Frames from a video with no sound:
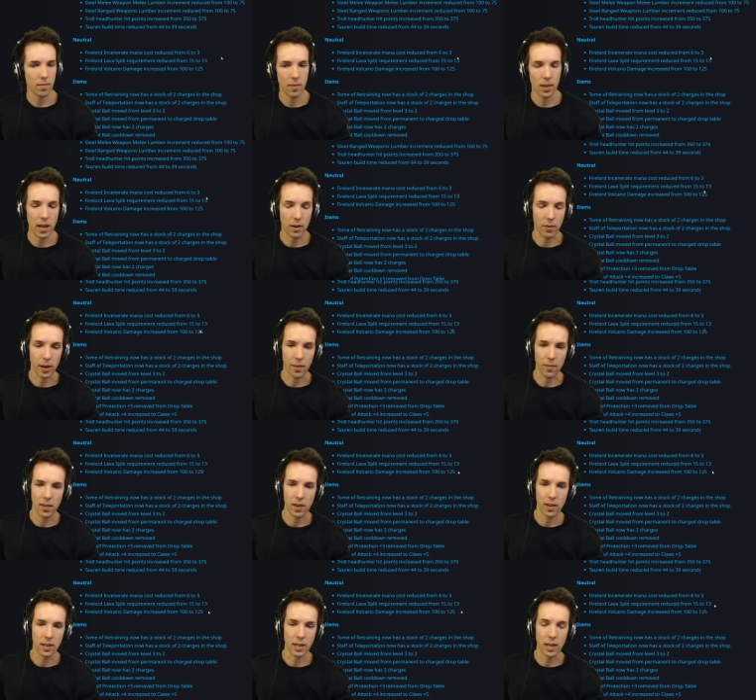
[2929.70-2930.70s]
Anyway,
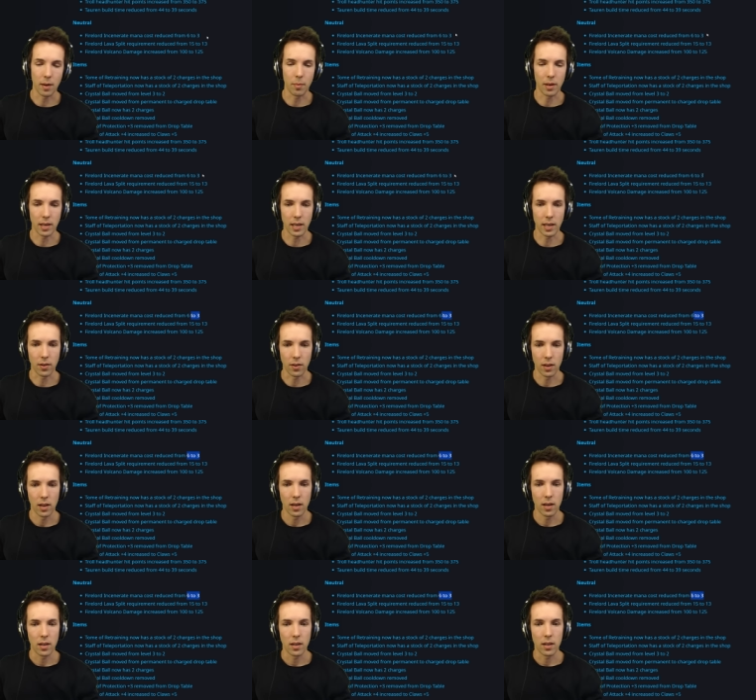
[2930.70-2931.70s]
not a big deal.
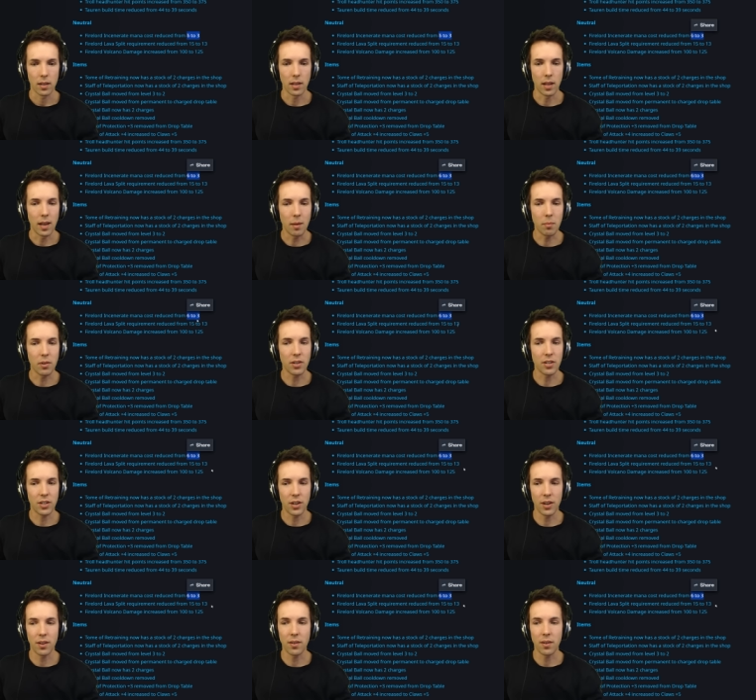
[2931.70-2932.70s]
The number is
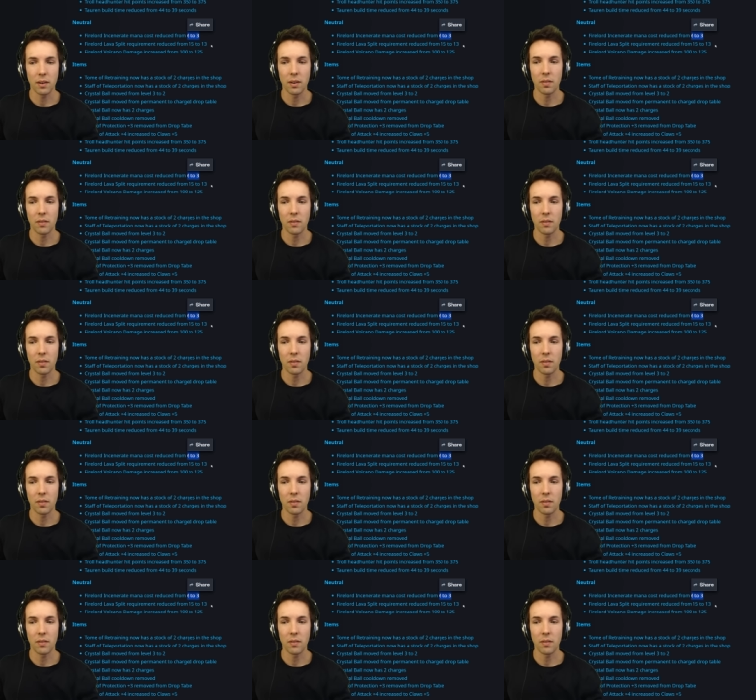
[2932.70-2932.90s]
good.